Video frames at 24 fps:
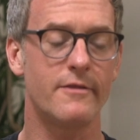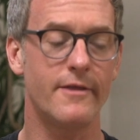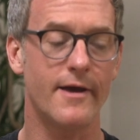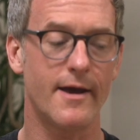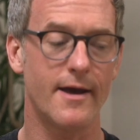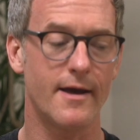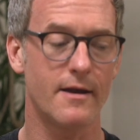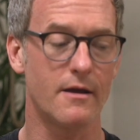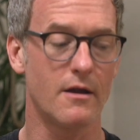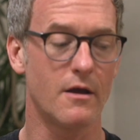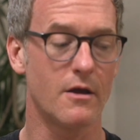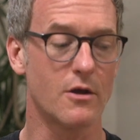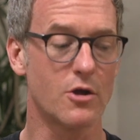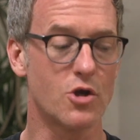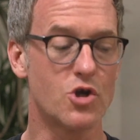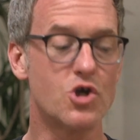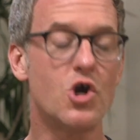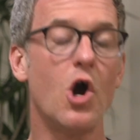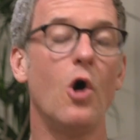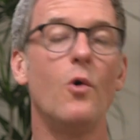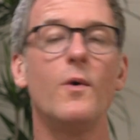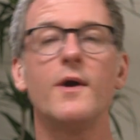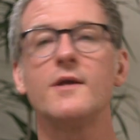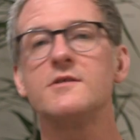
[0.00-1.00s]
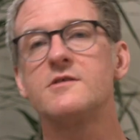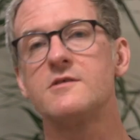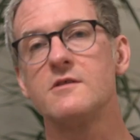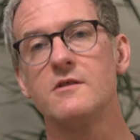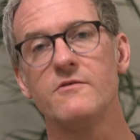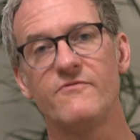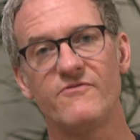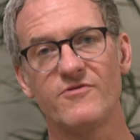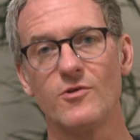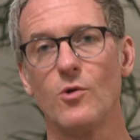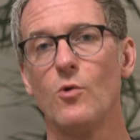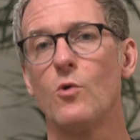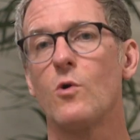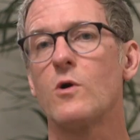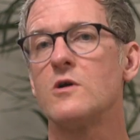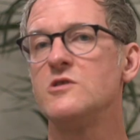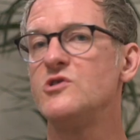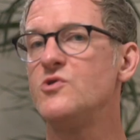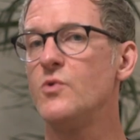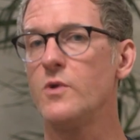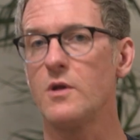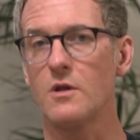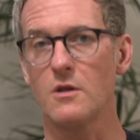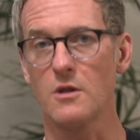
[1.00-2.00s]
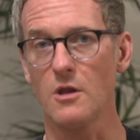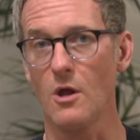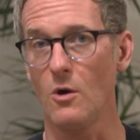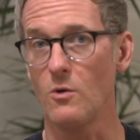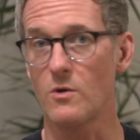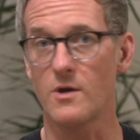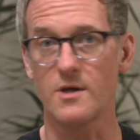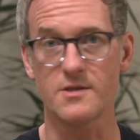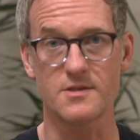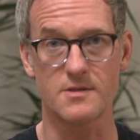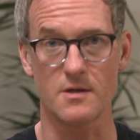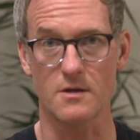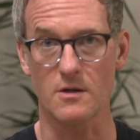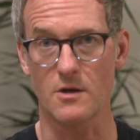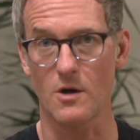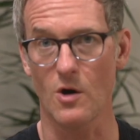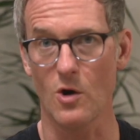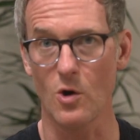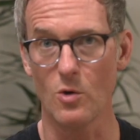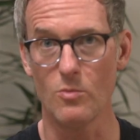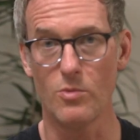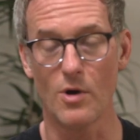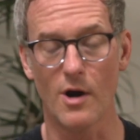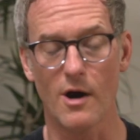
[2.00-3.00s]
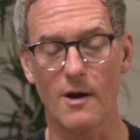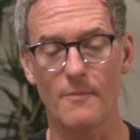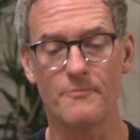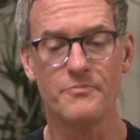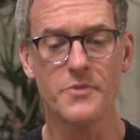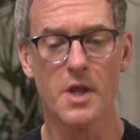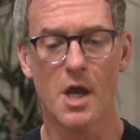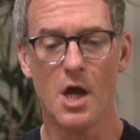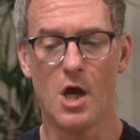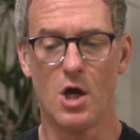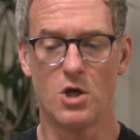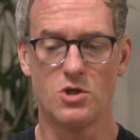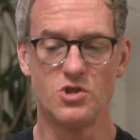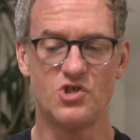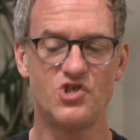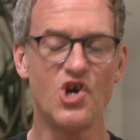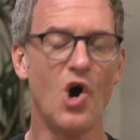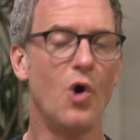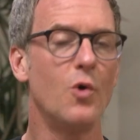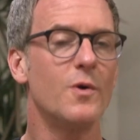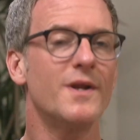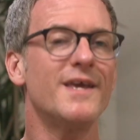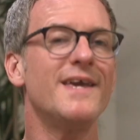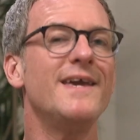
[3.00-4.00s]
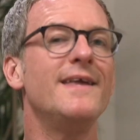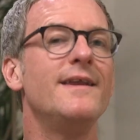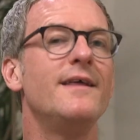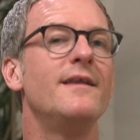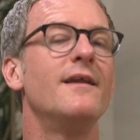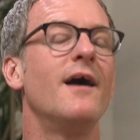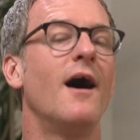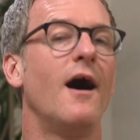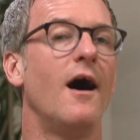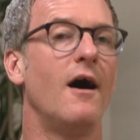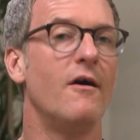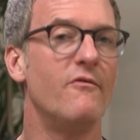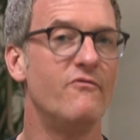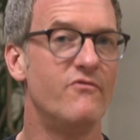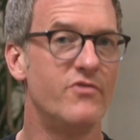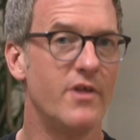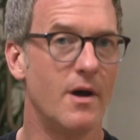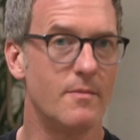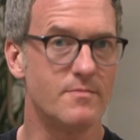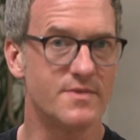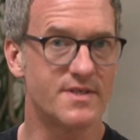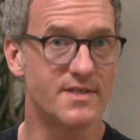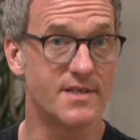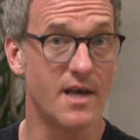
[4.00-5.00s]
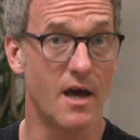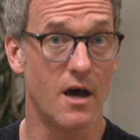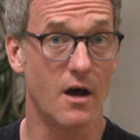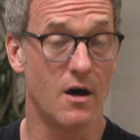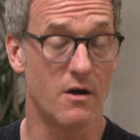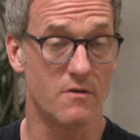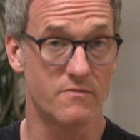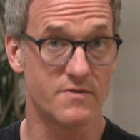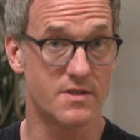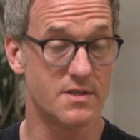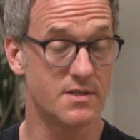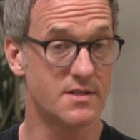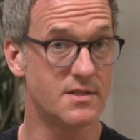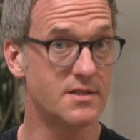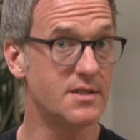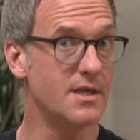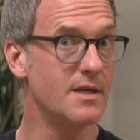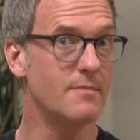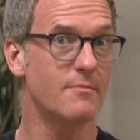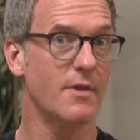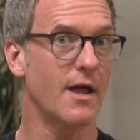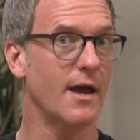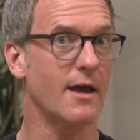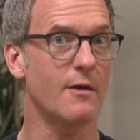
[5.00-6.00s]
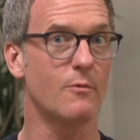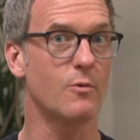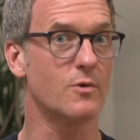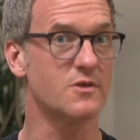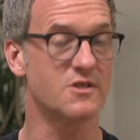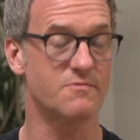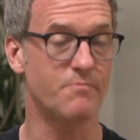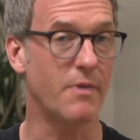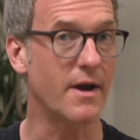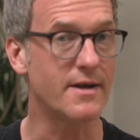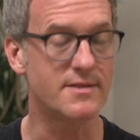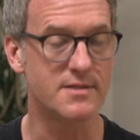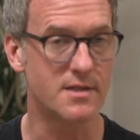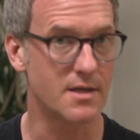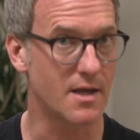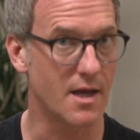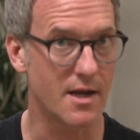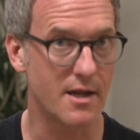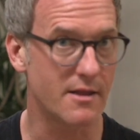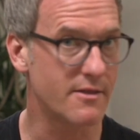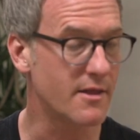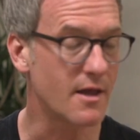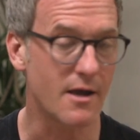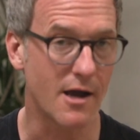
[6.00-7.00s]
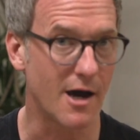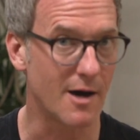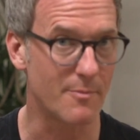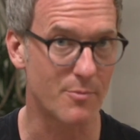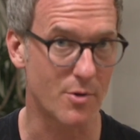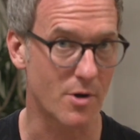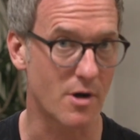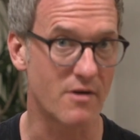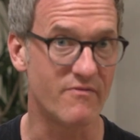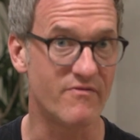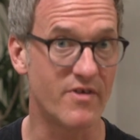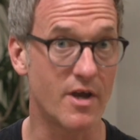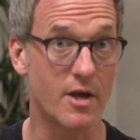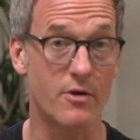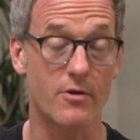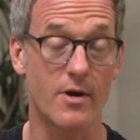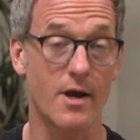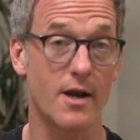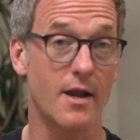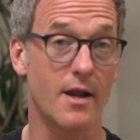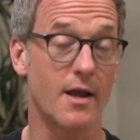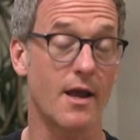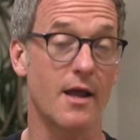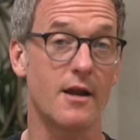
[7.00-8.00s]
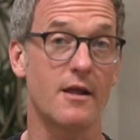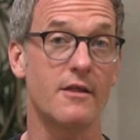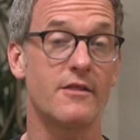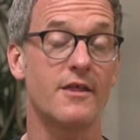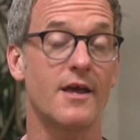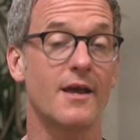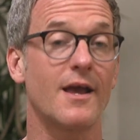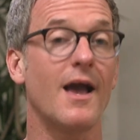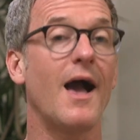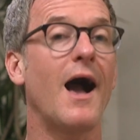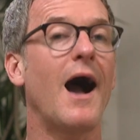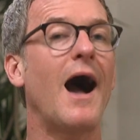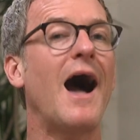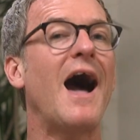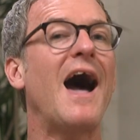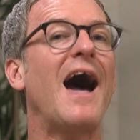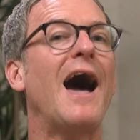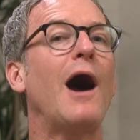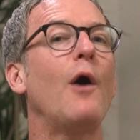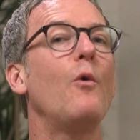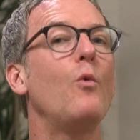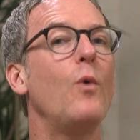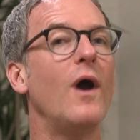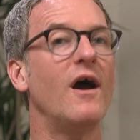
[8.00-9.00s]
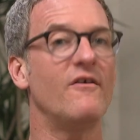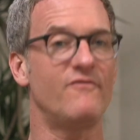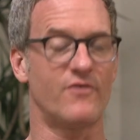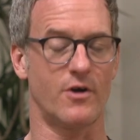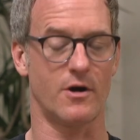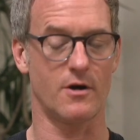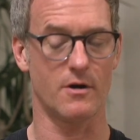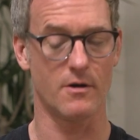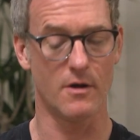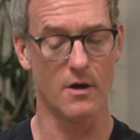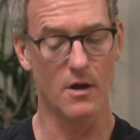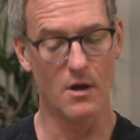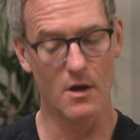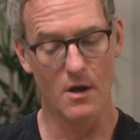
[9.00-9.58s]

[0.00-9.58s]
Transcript: that going to the floor and doing locust and cobra don't in and of themselves seem like we're spicing anything up or invigorating anything. However,